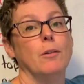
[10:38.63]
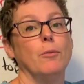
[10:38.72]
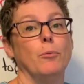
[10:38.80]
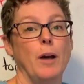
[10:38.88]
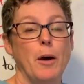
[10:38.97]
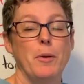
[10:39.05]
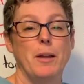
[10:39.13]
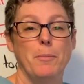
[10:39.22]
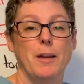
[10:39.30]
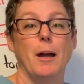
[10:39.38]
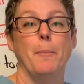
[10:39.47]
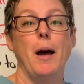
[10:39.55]
Well, we can
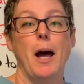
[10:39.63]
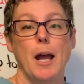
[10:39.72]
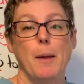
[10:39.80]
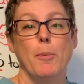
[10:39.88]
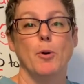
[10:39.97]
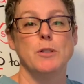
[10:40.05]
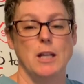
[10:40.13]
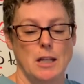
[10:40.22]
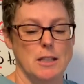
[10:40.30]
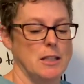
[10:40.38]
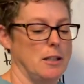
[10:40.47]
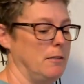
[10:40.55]
become
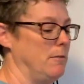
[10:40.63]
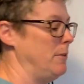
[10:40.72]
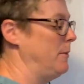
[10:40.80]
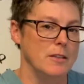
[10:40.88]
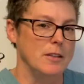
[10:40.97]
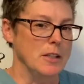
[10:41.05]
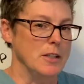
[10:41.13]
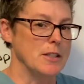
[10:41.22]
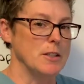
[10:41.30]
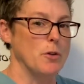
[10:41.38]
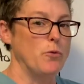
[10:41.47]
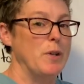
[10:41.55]
hypotensive.
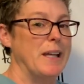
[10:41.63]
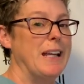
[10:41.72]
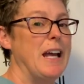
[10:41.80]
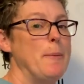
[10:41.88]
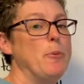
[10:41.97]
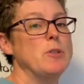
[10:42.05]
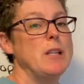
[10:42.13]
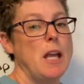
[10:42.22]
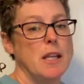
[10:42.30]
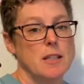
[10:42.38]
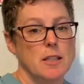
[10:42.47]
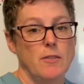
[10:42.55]
So if we get
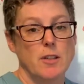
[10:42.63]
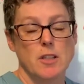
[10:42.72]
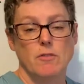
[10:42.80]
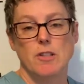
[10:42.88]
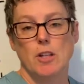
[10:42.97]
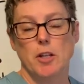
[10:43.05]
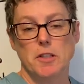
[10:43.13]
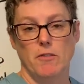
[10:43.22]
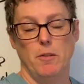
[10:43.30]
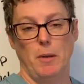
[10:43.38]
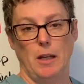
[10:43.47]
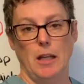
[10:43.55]
hypotensive as a result of
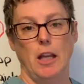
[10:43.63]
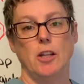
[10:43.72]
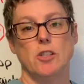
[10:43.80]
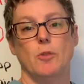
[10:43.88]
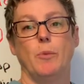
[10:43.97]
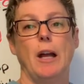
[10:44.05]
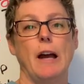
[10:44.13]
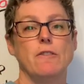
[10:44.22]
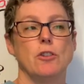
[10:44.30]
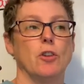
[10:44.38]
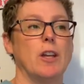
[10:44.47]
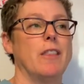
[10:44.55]
the medication, we have
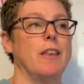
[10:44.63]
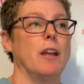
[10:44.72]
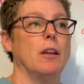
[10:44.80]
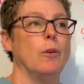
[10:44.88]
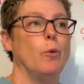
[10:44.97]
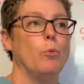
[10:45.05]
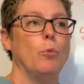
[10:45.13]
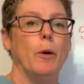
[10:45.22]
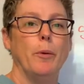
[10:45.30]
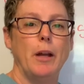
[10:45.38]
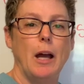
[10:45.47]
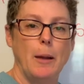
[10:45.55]
to look at then what
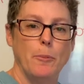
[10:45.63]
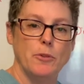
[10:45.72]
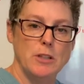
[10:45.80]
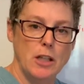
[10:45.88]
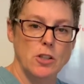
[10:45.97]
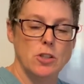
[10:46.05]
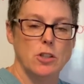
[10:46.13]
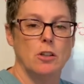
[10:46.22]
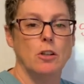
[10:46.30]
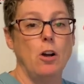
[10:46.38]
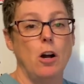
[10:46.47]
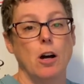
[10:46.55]
would
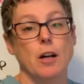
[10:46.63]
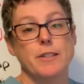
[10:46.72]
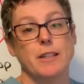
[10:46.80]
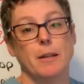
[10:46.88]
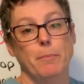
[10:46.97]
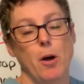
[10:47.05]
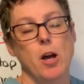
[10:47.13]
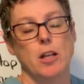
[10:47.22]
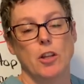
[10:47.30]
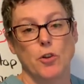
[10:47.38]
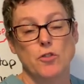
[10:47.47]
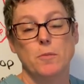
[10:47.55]
hypotension cause in the body,
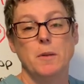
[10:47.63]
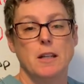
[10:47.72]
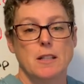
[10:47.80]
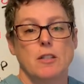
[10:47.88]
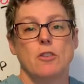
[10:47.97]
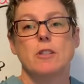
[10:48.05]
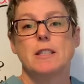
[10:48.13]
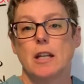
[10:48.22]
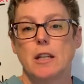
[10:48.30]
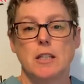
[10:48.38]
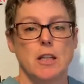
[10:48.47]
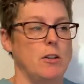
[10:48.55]
and those would be considered
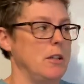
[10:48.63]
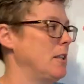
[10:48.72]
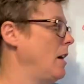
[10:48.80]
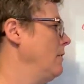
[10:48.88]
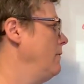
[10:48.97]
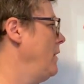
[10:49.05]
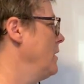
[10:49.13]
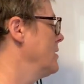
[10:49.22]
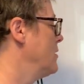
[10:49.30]
secondary side effects.